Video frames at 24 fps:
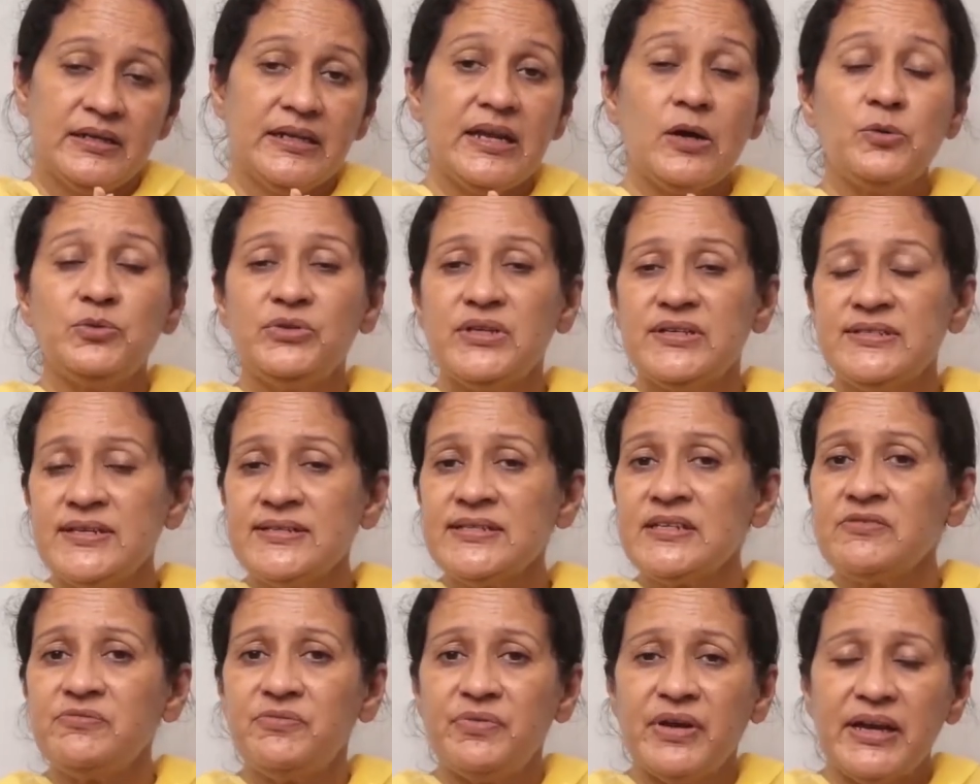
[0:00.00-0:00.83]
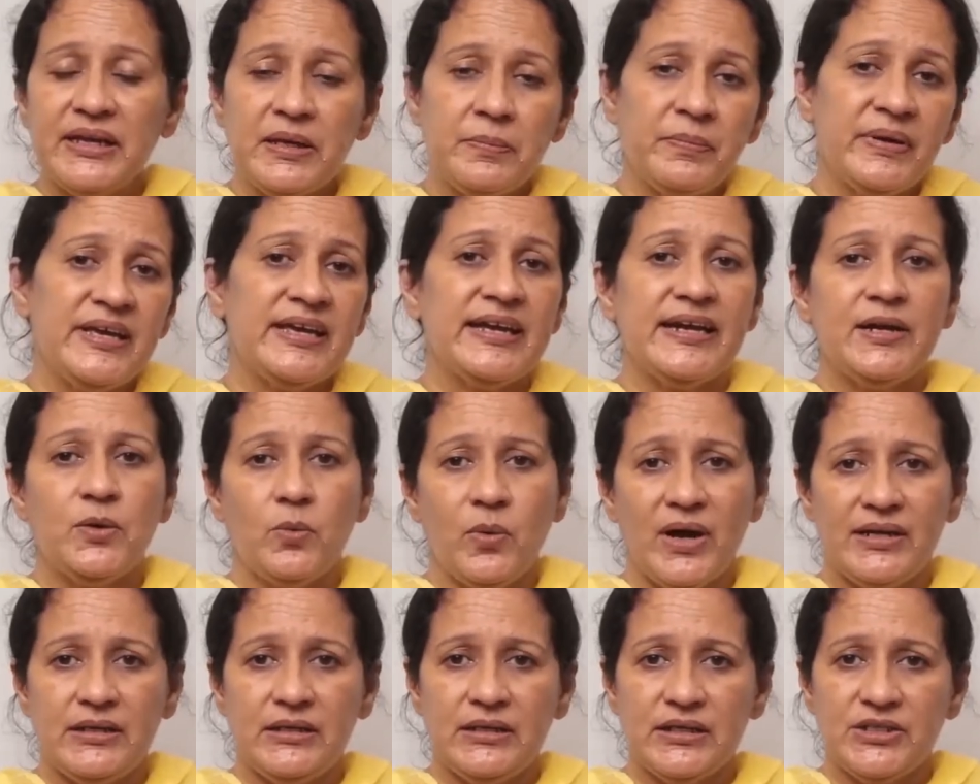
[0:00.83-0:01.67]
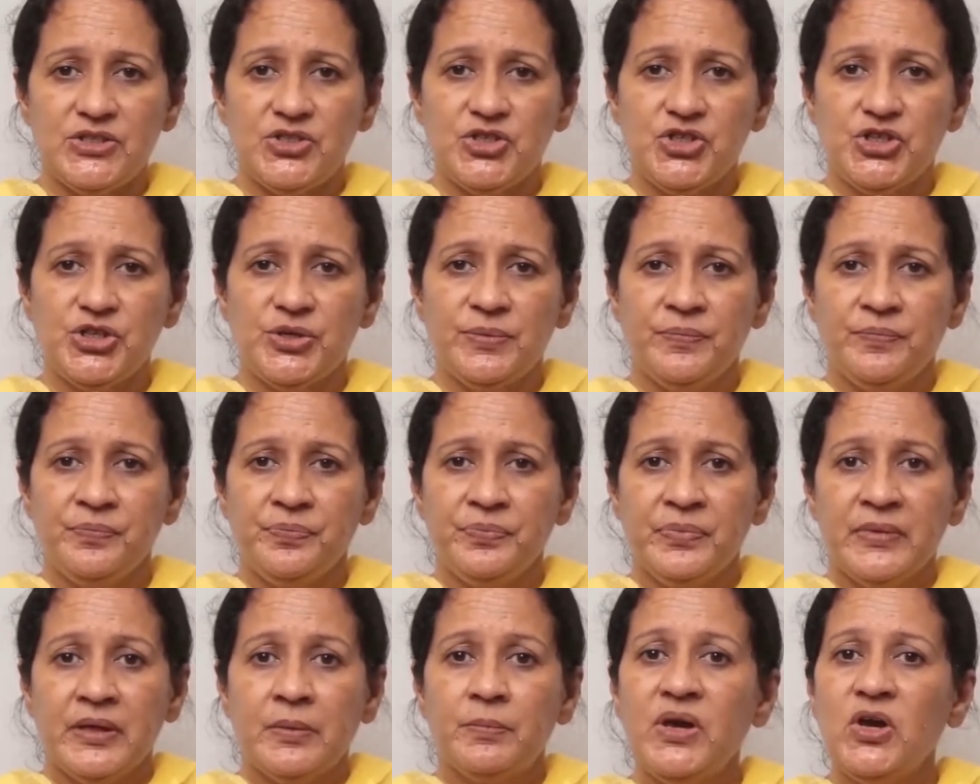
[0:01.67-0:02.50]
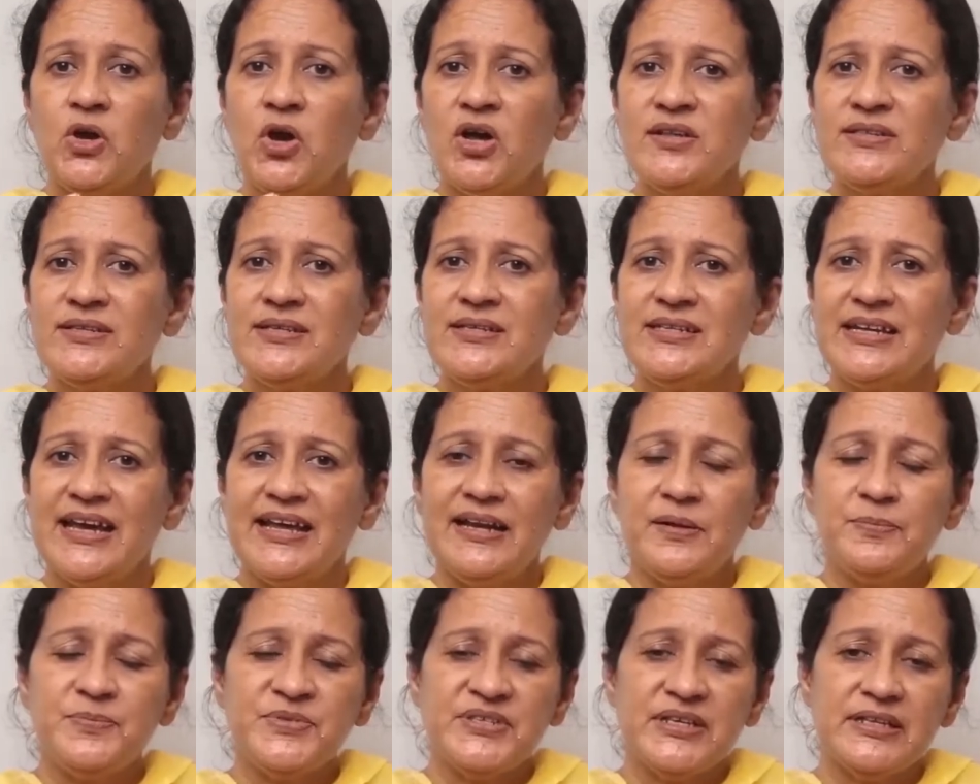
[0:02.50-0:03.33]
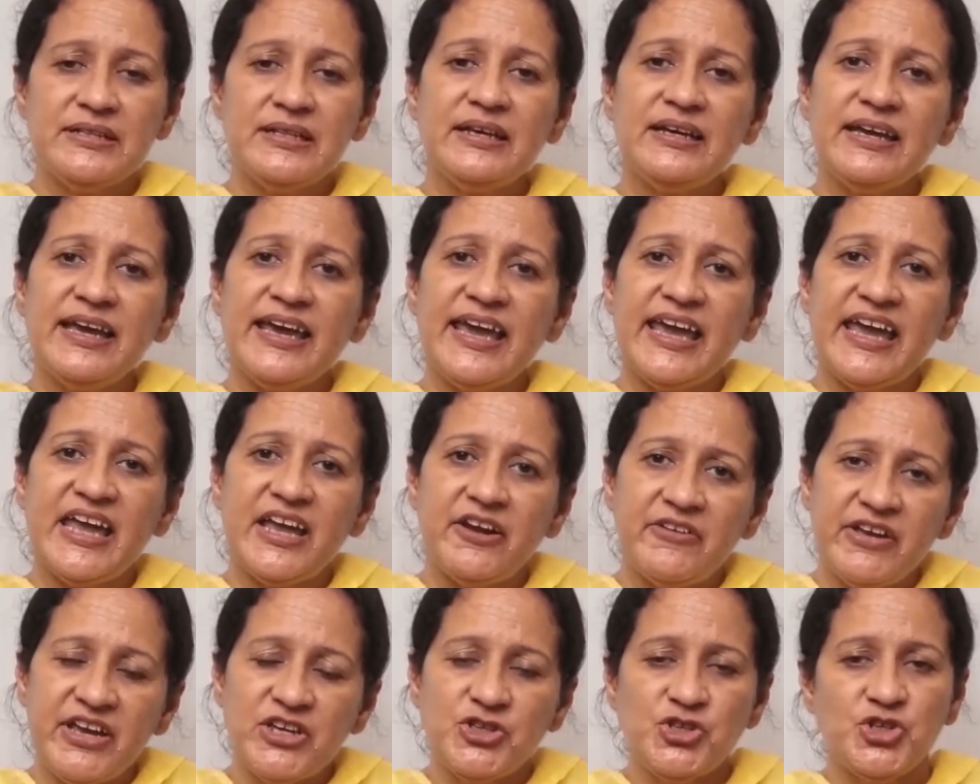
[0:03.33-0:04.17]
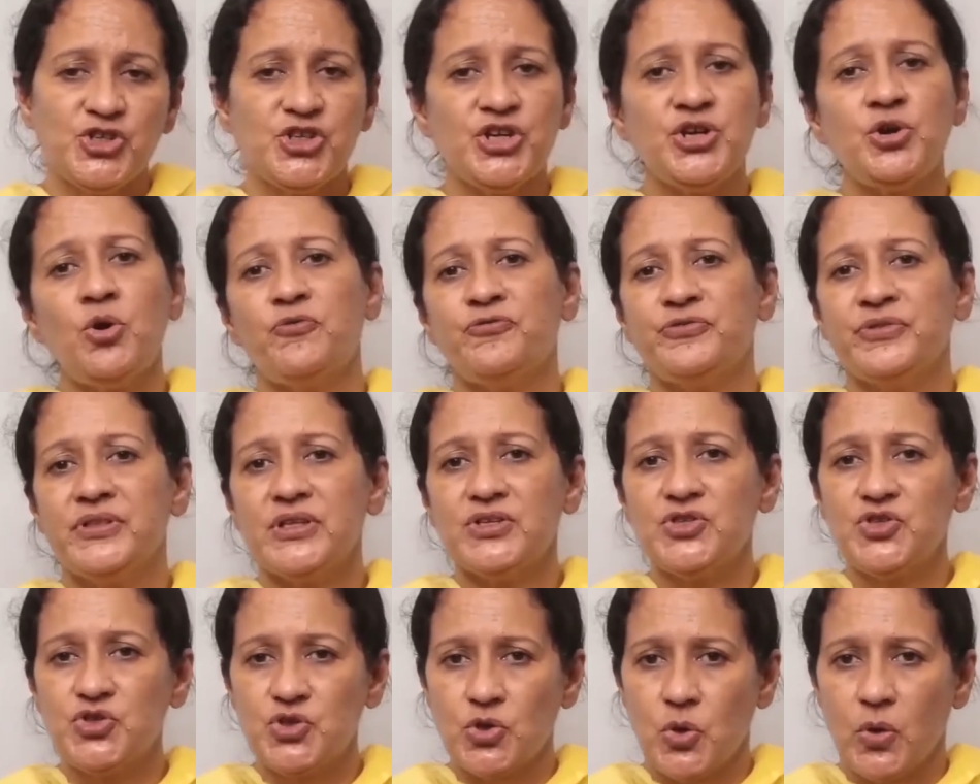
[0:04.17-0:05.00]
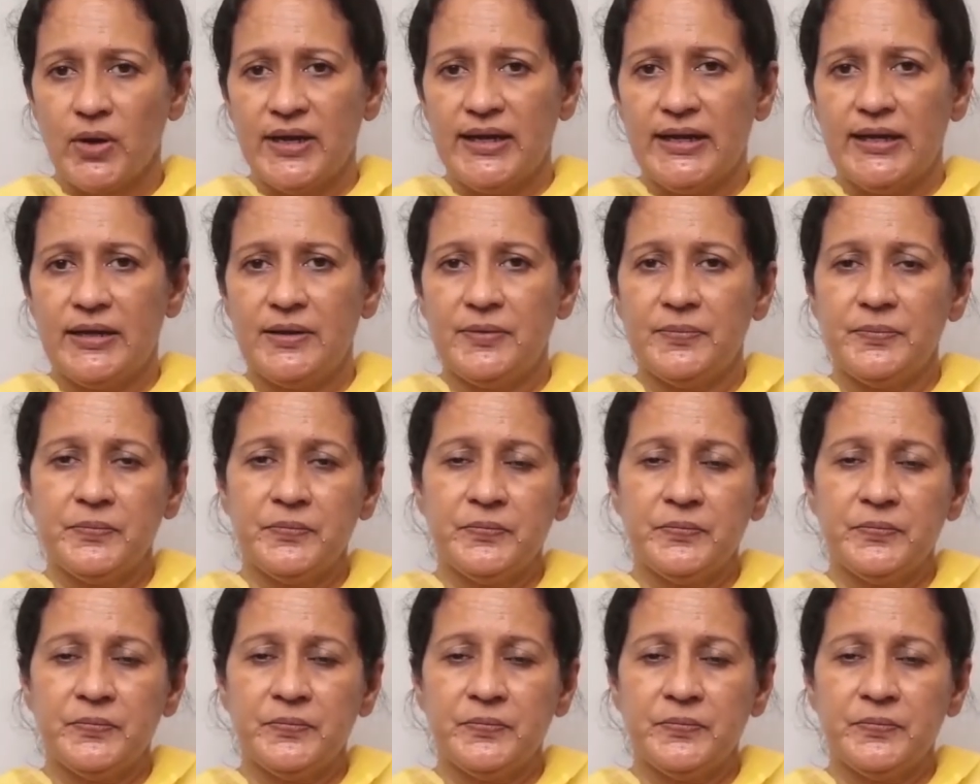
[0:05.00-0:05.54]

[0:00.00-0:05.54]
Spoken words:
Now this is a very big advantage because it helps in the aeration of the soil.